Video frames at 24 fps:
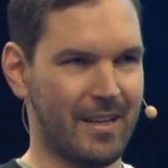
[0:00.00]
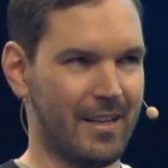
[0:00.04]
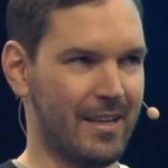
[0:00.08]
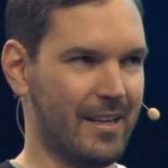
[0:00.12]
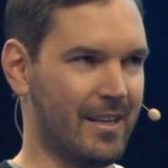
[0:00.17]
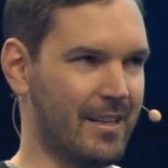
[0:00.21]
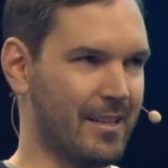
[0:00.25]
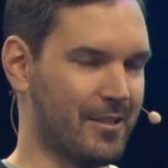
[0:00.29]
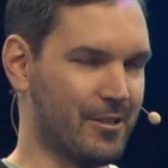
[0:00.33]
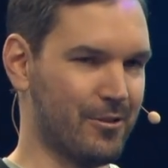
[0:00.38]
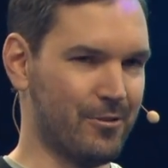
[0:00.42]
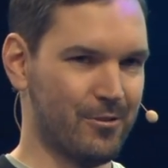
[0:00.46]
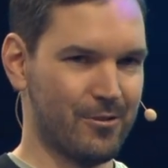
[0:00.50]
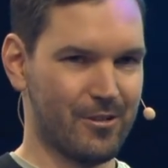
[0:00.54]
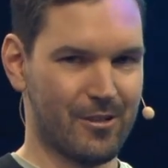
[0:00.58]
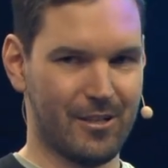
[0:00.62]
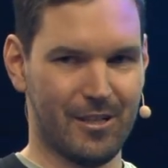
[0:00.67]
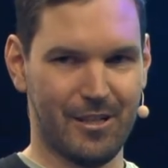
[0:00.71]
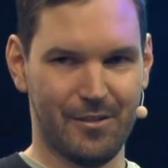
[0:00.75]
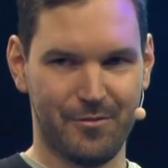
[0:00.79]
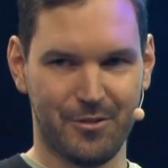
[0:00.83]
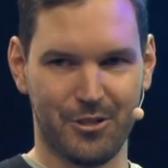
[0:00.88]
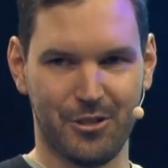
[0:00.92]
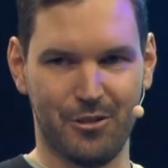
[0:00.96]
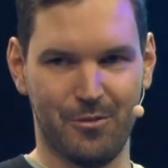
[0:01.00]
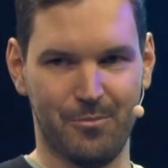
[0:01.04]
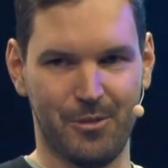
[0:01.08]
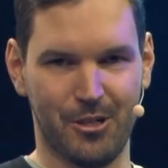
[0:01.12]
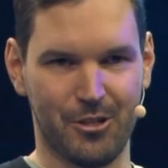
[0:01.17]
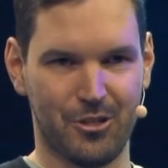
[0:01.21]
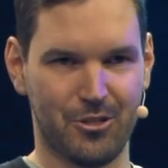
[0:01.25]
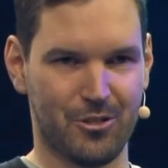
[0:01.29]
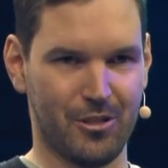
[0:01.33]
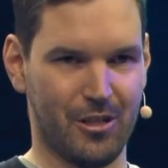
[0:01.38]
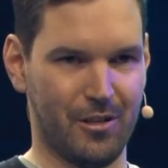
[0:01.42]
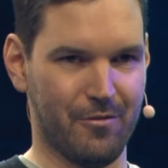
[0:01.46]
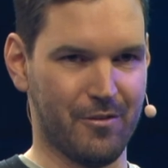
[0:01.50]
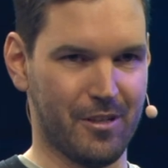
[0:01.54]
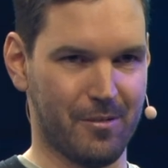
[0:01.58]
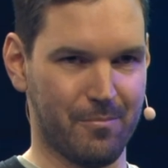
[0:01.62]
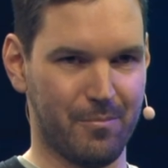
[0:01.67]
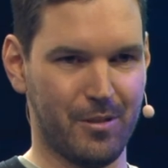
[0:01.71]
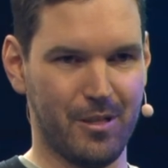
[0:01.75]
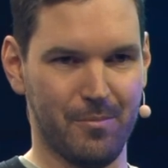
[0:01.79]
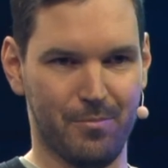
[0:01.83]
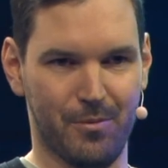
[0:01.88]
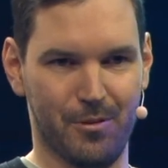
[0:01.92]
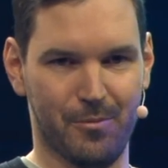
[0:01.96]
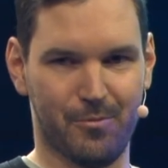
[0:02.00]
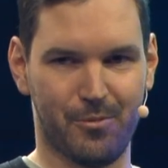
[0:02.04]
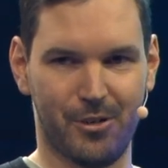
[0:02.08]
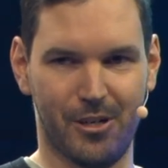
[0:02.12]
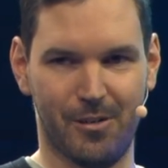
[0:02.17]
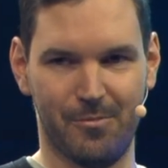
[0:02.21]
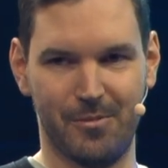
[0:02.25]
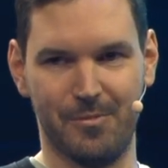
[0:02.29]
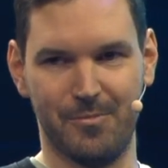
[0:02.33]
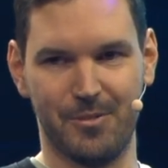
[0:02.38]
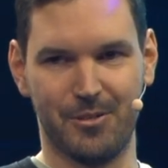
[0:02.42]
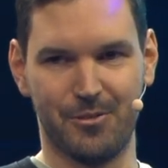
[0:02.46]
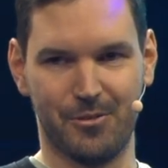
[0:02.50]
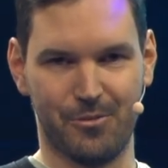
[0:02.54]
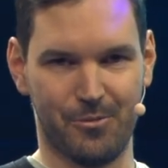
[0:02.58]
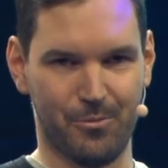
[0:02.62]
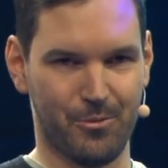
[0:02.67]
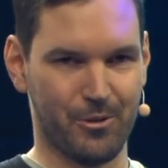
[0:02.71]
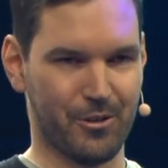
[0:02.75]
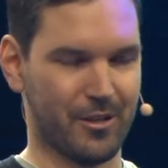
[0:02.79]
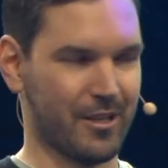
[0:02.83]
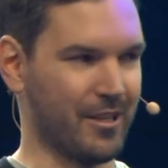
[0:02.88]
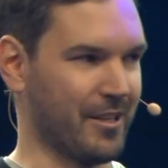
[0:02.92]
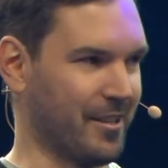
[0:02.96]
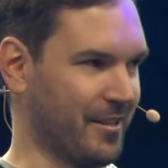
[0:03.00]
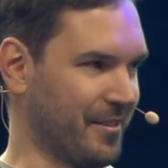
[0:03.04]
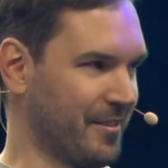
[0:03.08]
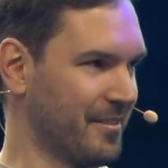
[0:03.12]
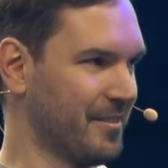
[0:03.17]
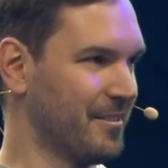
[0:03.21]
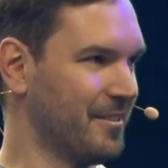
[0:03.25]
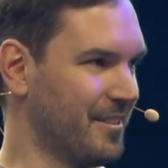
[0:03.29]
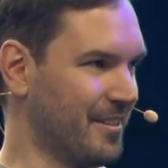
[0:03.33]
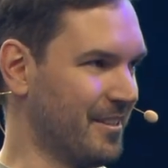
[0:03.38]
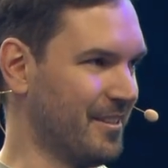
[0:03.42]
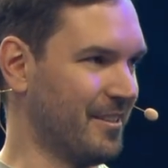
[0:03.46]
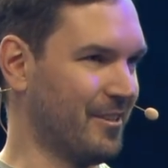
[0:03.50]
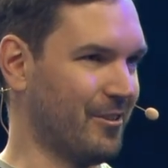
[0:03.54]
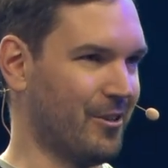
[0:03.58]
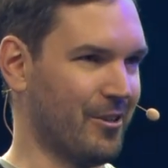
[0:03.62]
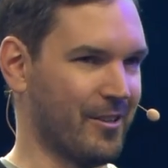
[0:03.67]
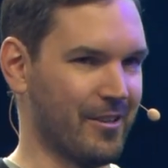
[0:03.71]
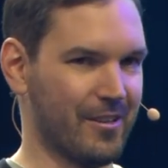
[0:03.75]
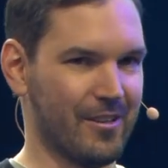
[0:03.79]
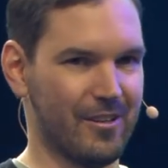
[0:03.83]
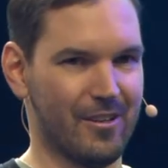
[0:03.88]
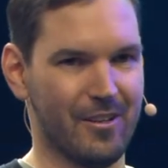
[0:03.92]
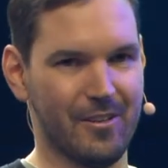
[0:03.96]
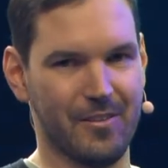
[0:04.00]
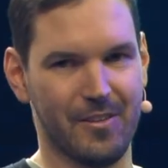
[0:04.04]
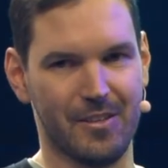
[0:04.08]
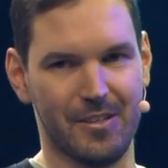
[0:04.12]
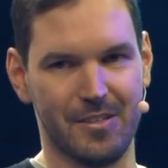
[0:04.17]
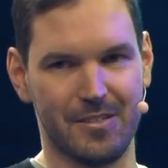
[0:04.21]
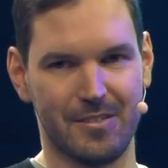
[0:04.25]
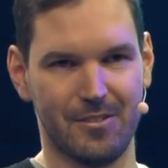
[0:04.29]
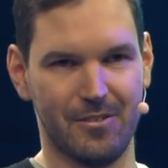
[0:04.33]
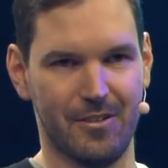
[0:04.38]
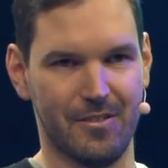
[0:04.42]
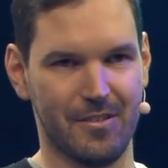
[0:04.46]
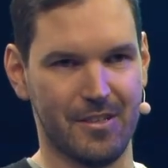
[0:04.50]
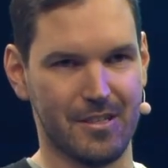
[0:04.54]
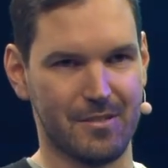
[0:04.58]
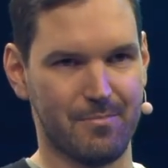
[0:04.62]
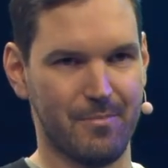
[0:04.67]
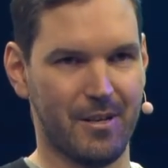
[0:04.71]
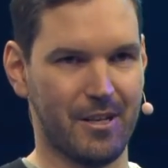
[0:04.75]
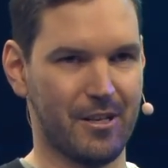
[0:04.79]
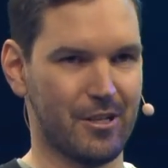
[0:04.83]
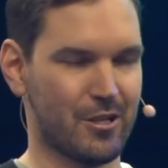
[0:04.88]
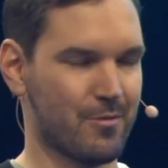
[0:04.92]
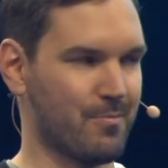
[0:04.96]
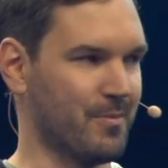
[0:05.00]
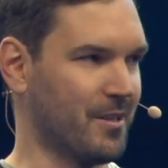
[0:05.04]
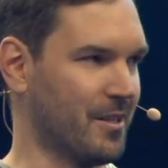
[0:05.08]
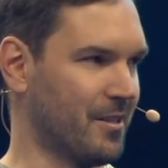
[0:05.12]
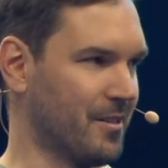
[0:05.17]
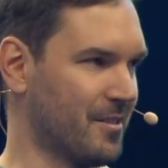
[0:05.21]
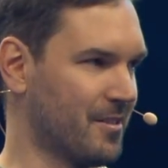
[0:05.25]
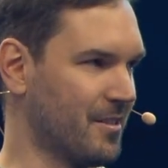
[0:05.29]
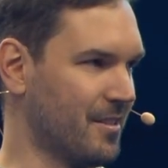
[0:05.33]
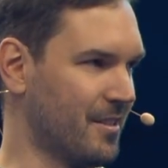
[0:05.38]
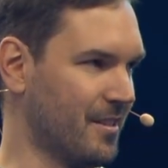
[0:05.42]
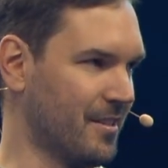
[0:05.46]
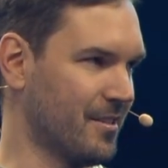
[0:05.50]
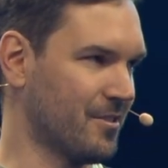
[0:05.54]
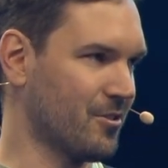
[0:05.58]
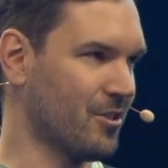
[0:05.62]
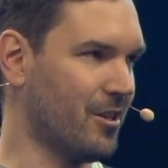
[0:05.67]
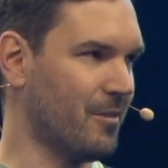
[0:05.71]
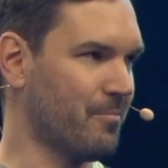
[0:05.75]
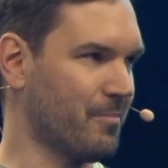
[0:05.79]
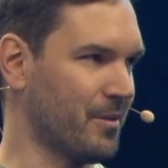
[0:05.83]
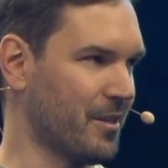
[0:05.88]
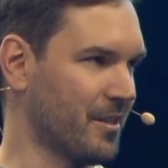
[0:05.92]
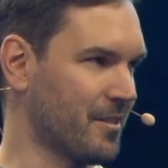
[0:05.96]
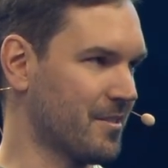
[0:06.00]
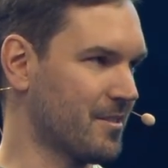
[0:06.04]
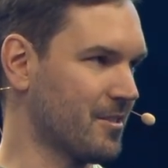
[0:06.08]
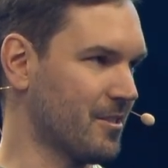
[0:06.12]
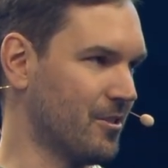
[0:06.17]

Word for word: I don't love so much solving people problems or working uh, on on these on these management uh, topics.